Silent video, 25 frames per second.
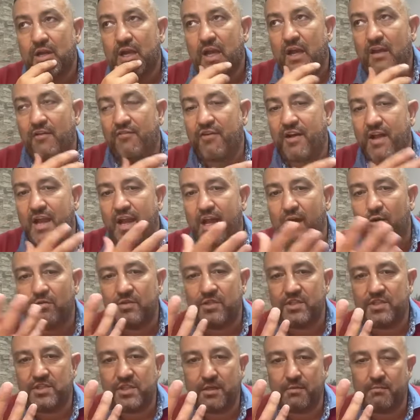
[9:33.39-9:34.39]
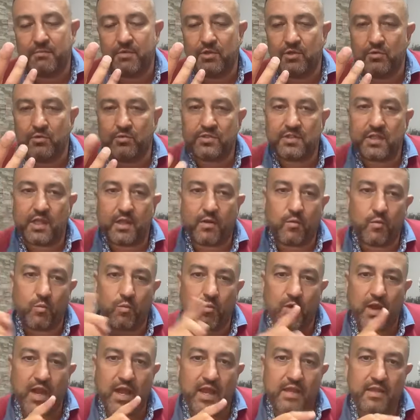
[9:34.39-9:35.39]
of how this can be used and
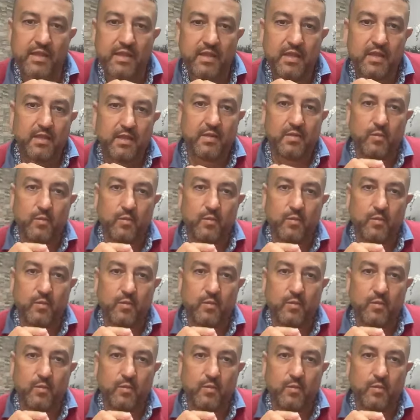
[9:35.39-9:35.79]
why